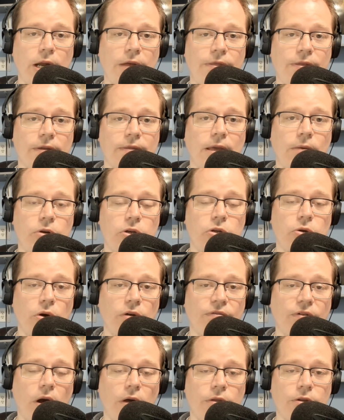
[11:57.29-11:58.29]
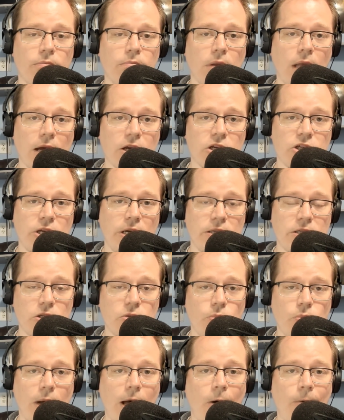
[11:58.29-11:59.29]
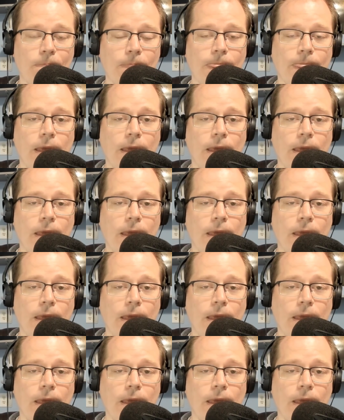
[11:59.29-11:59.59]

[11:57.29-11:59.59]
I think they would do it for other blockchains as well.